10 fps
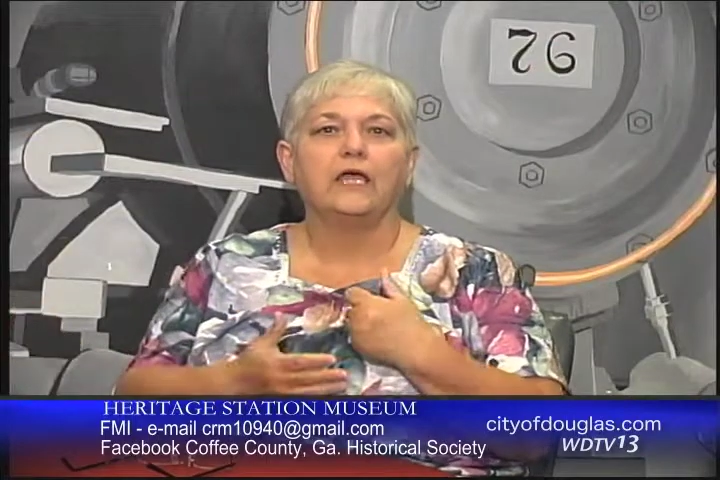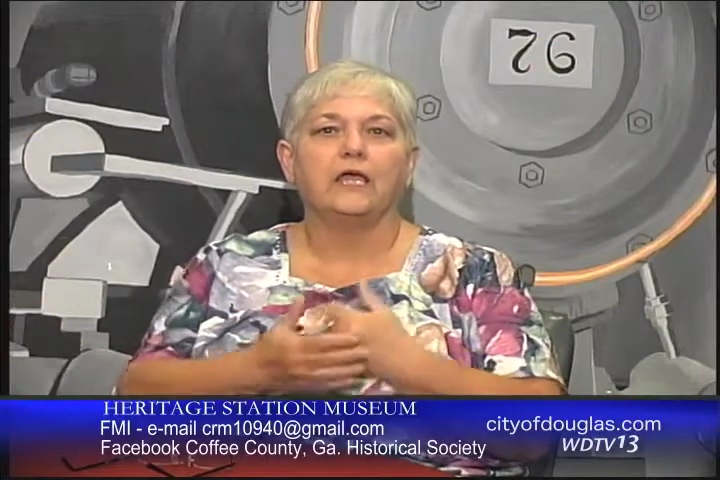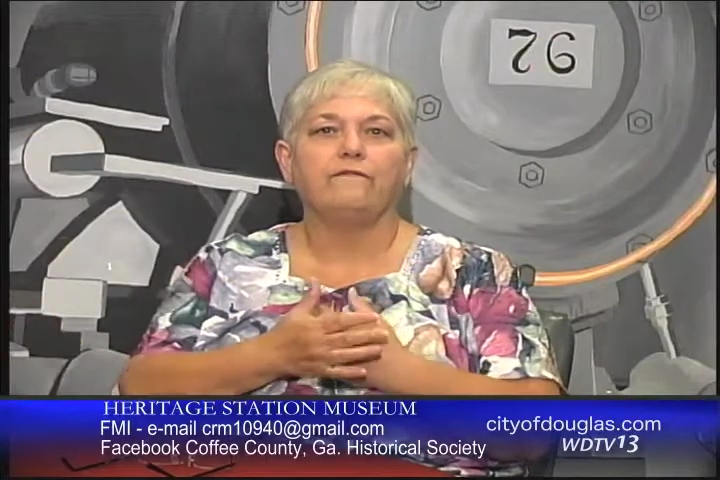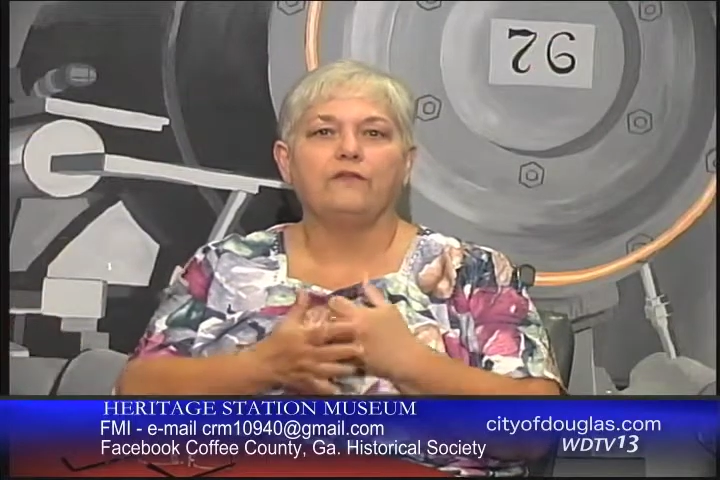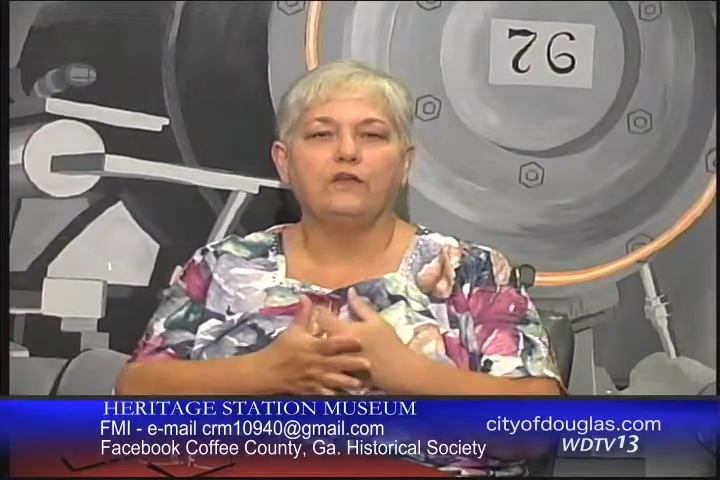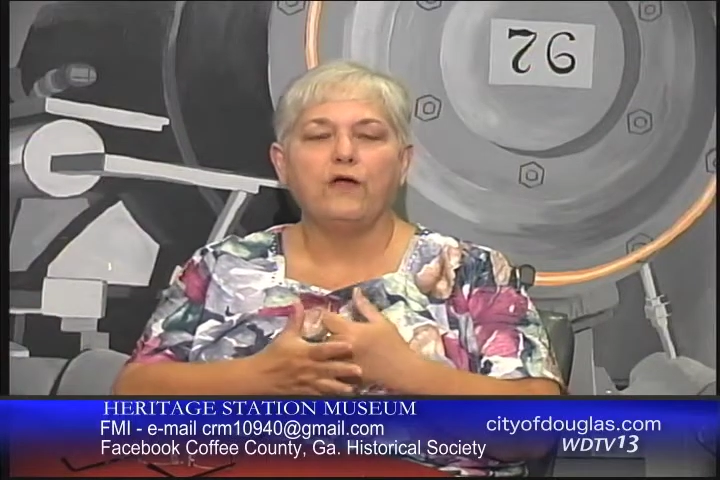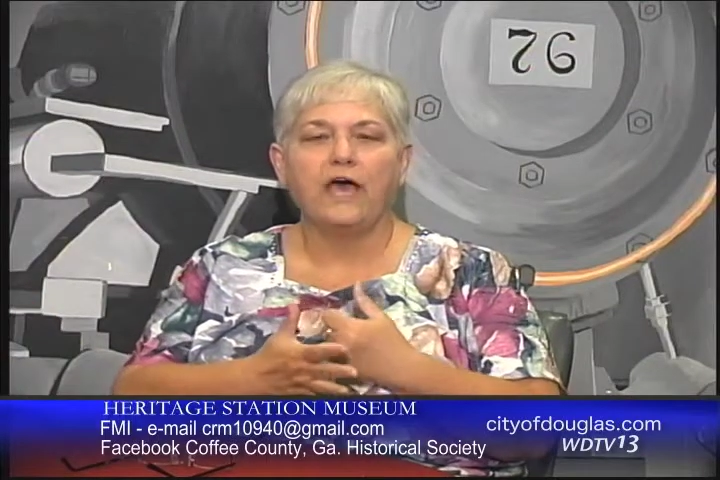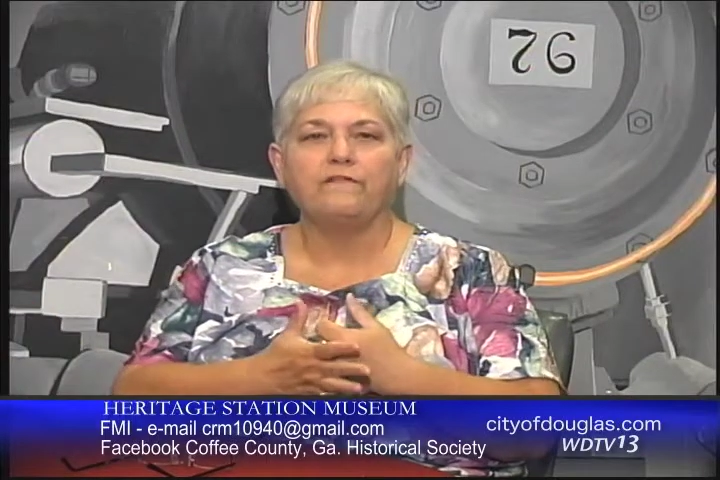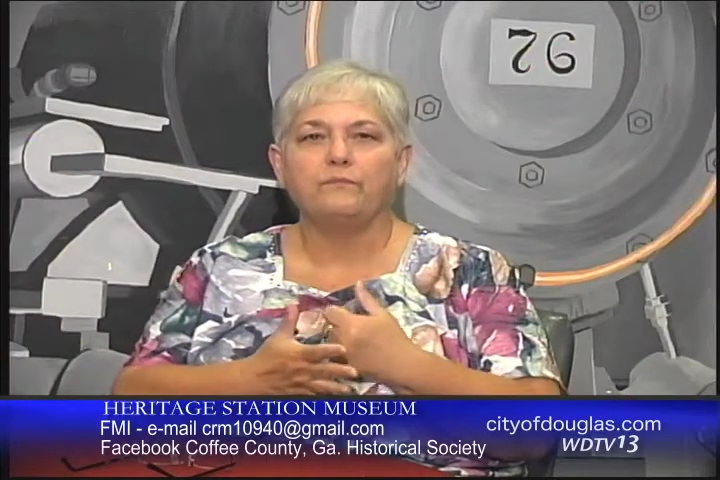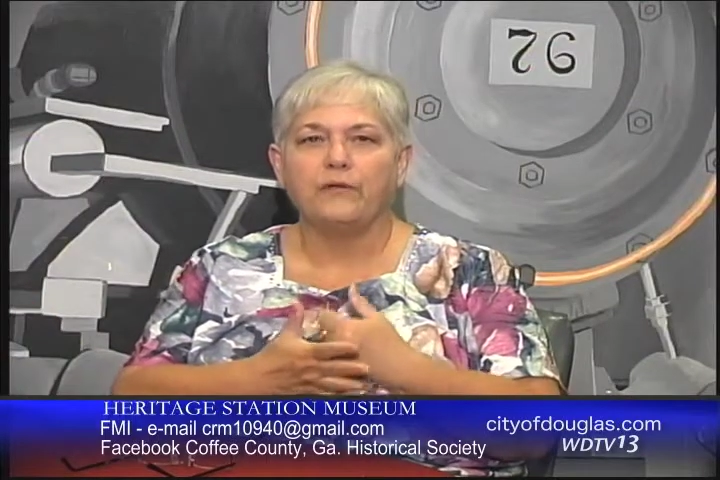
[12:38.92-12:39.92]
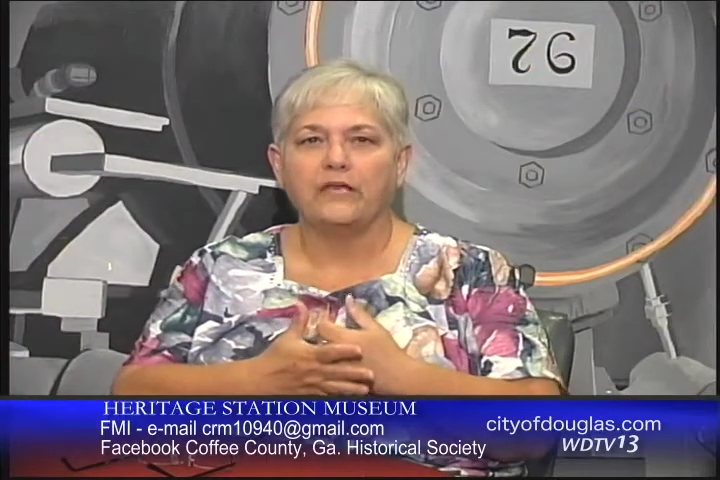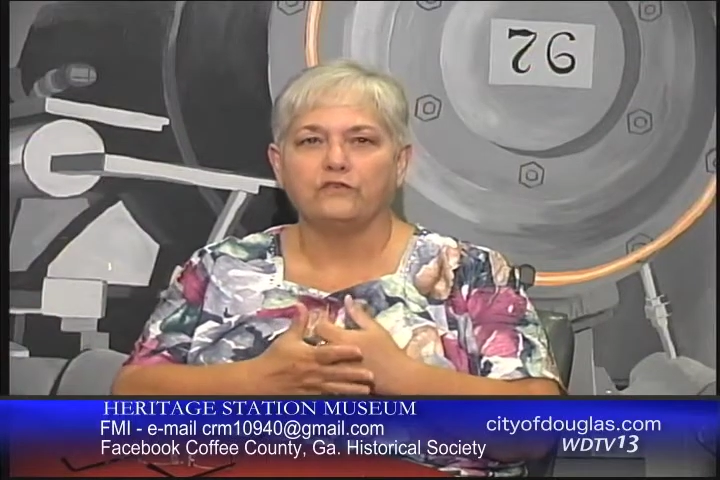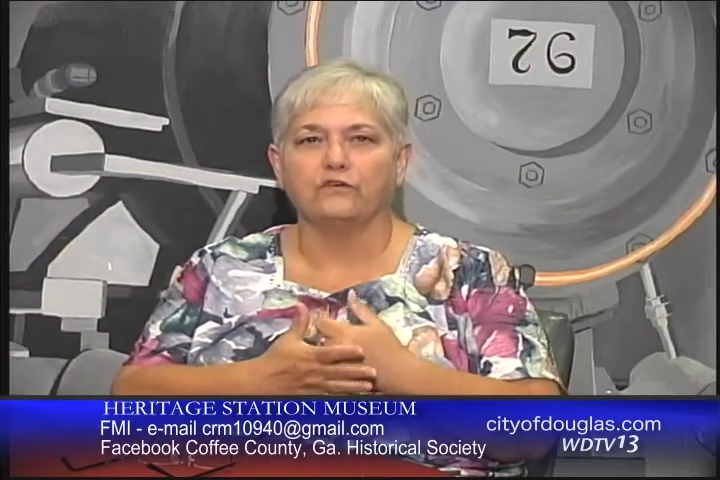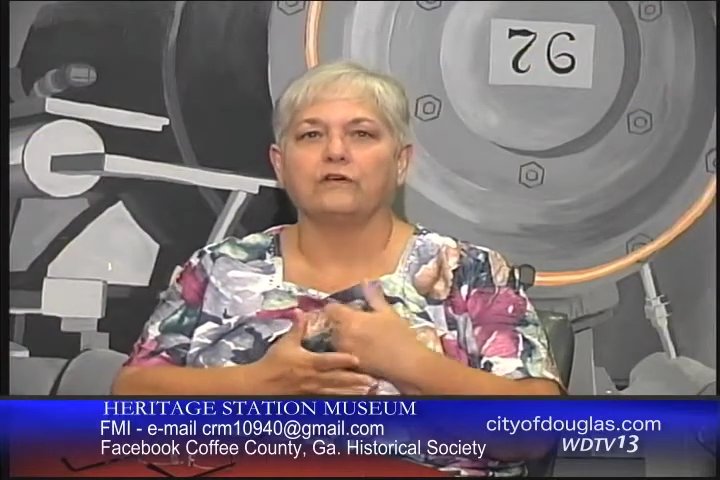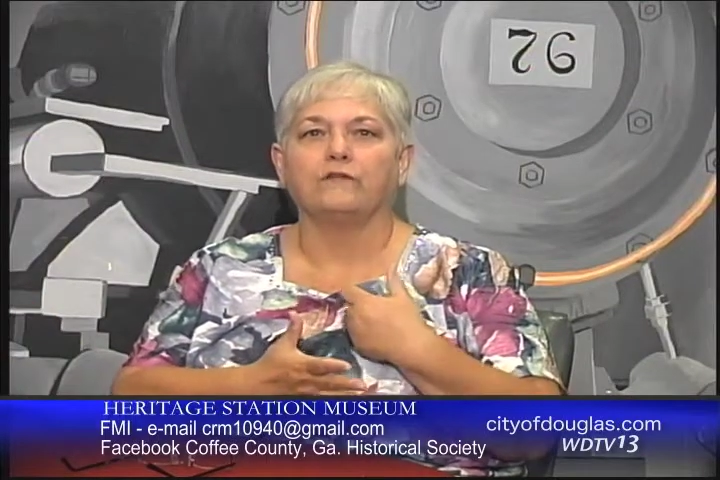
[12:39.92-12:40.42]
If you have a
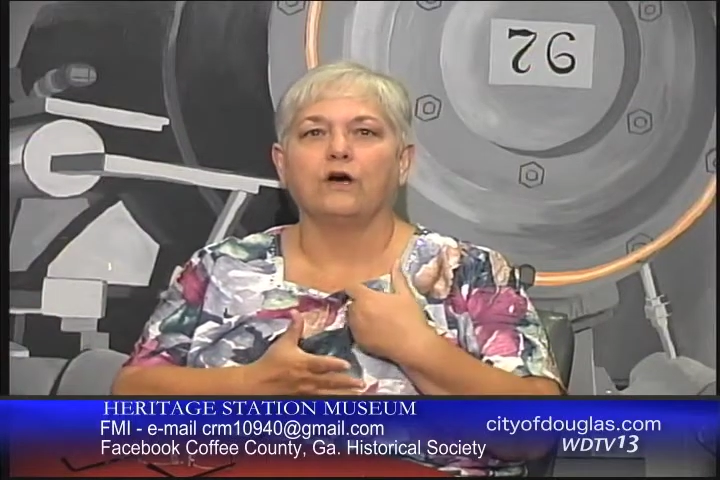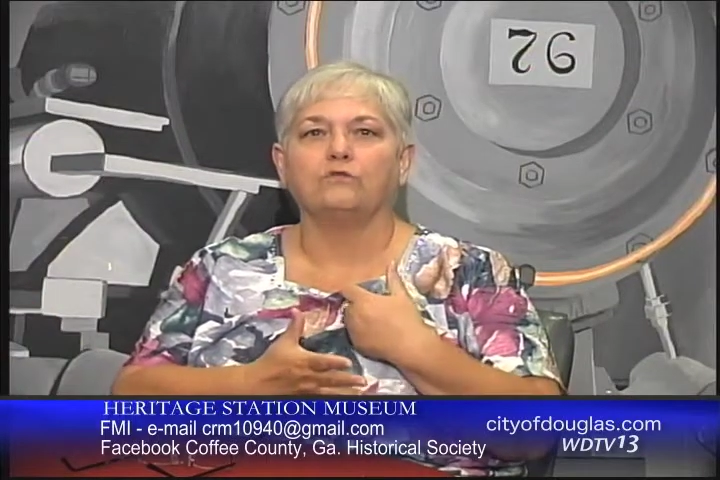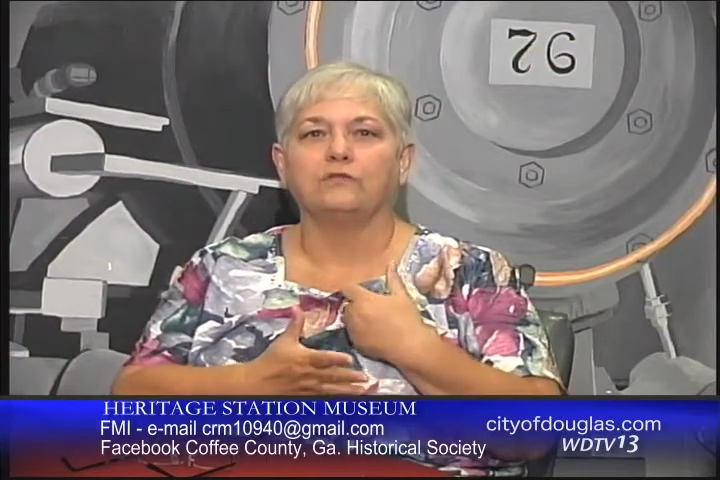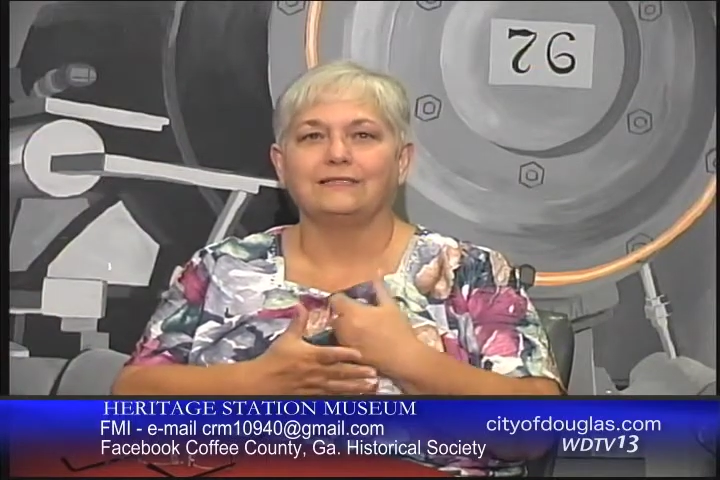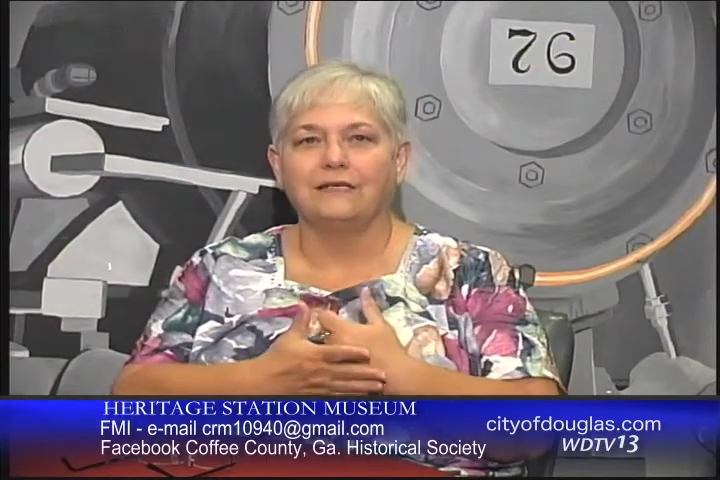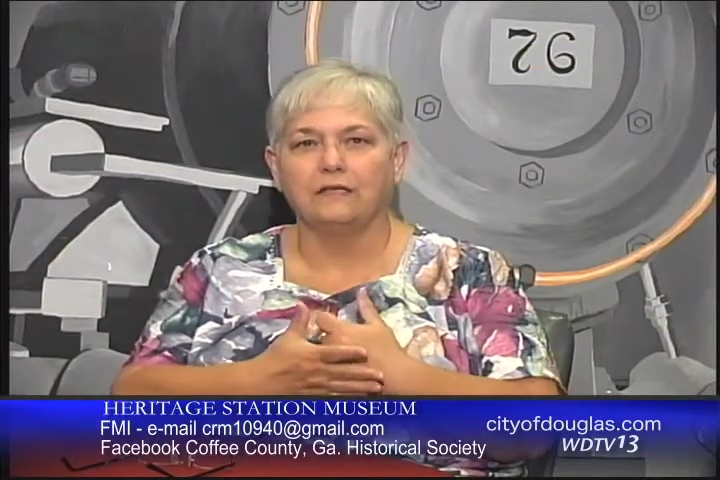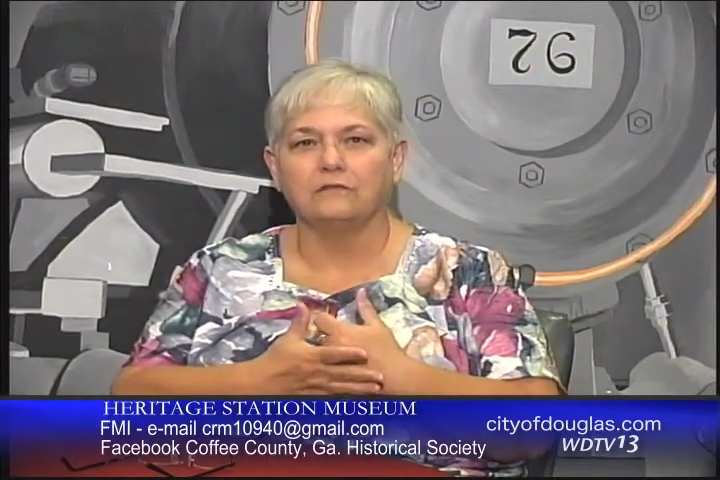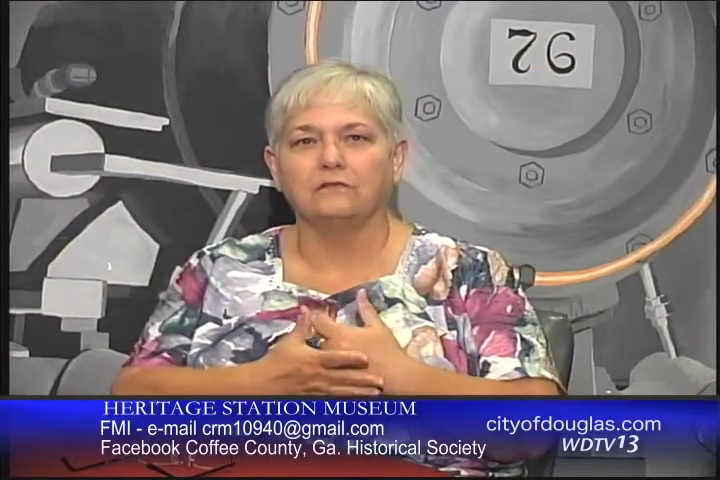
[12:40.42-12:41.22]
picture of the Osatilla